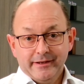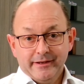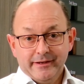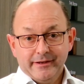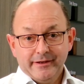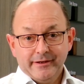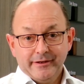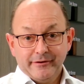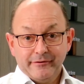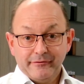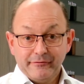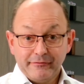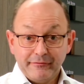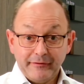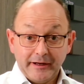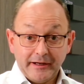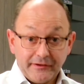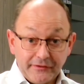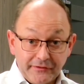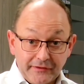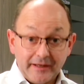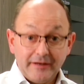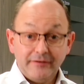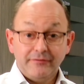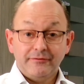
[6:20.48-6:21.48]
Fire
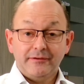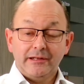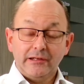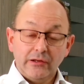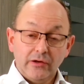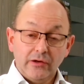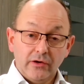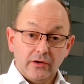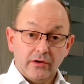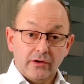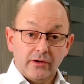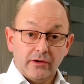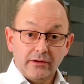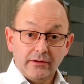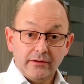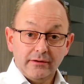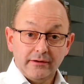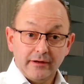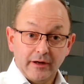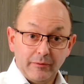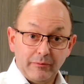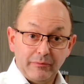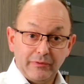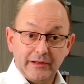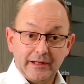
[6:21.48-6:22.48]
safety law
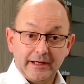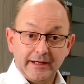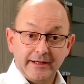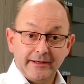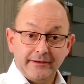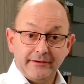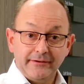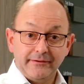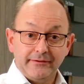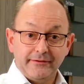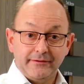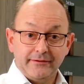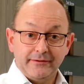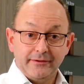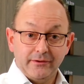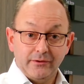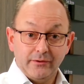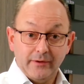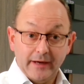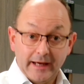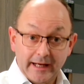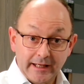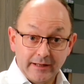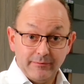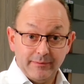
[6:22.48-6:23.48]
applies to
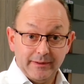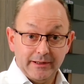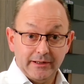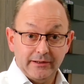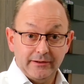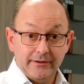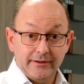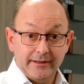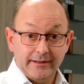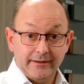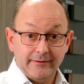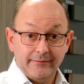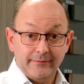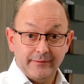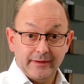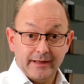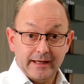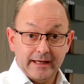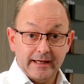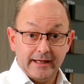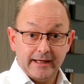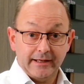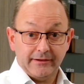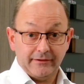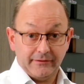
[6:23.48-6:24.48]
any building
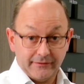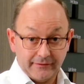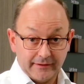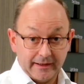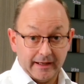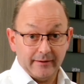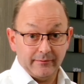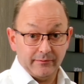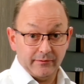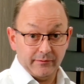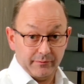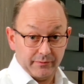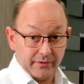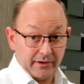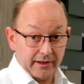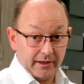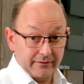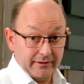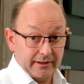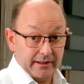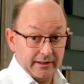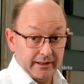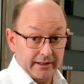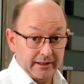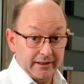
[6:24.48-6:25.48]
except private
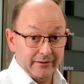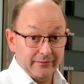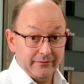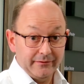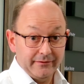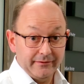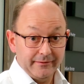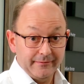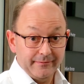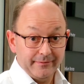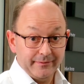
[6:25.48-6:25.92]
homes.